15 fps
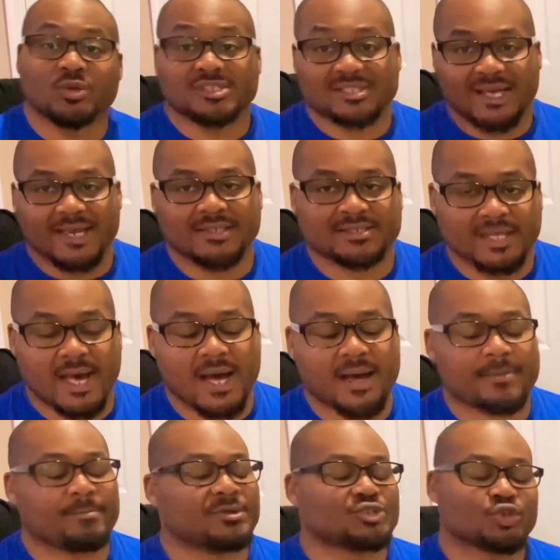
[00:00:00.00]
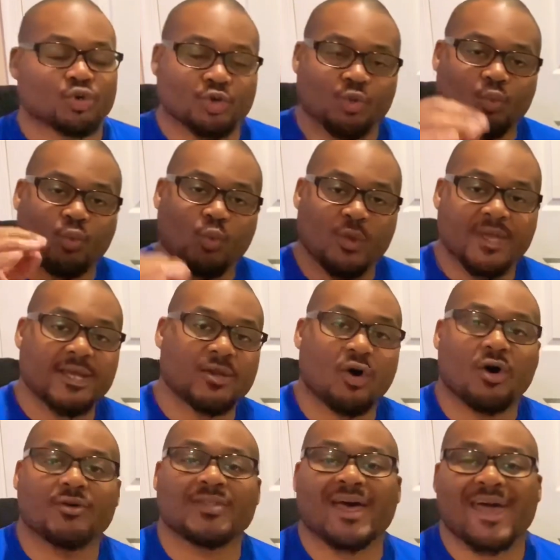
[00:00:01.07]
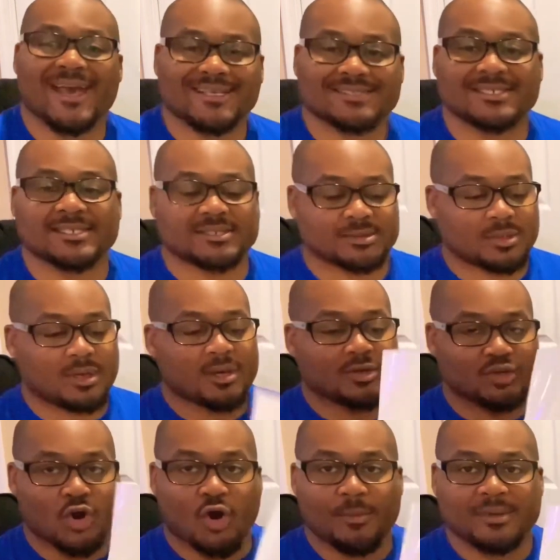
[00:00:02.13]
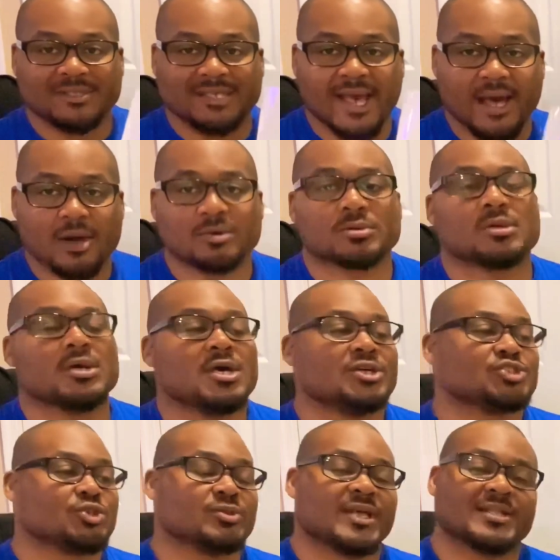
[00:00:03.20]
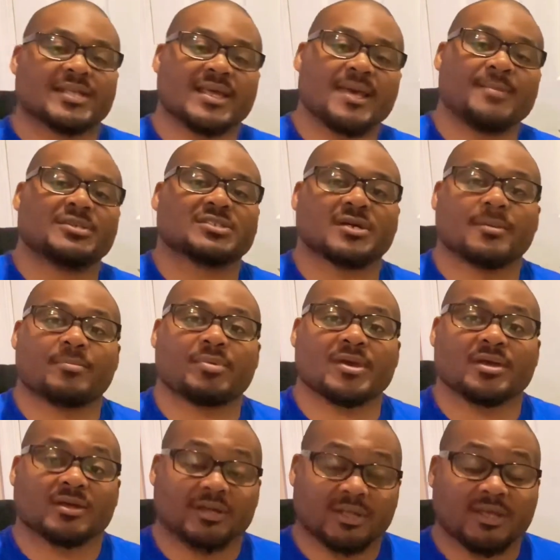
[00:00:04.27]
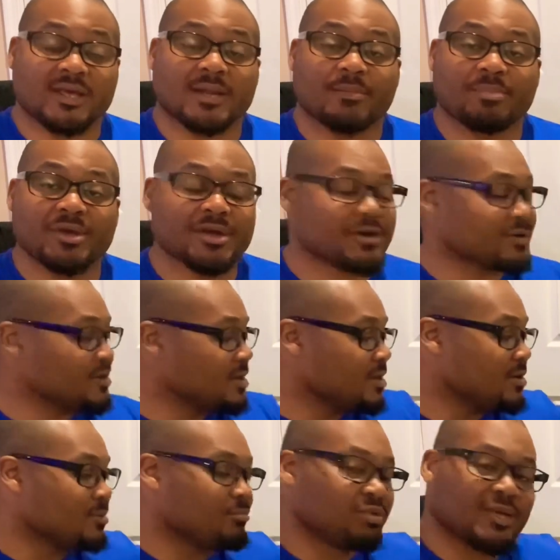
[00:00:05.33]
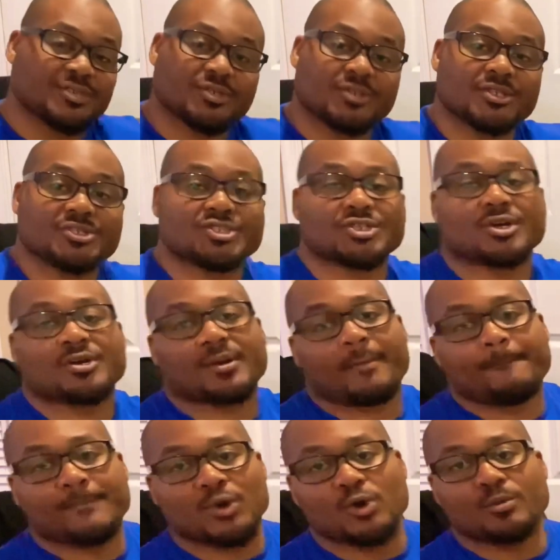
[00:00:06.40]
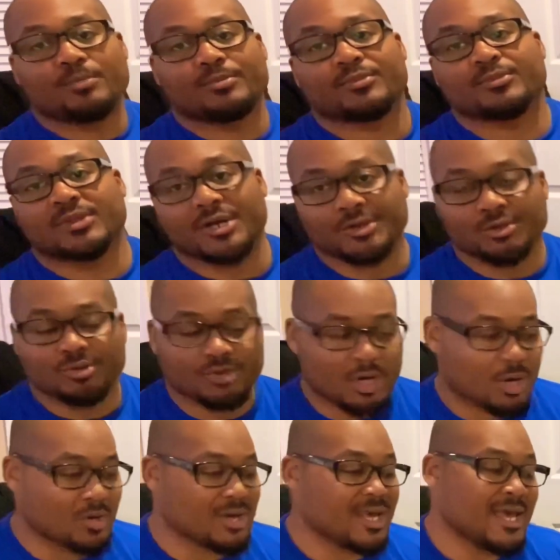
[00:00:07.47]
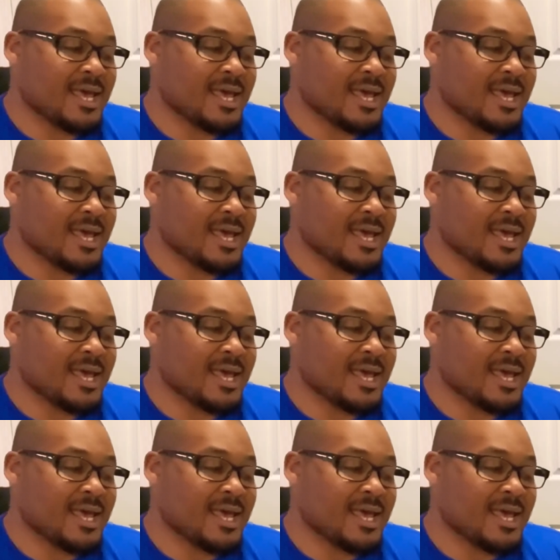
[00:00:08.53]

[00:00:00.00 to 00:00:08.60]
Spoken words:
which takes time, but you're going to weed all the excess garments out so that the image can appear, place on the shirt, boom, there you go.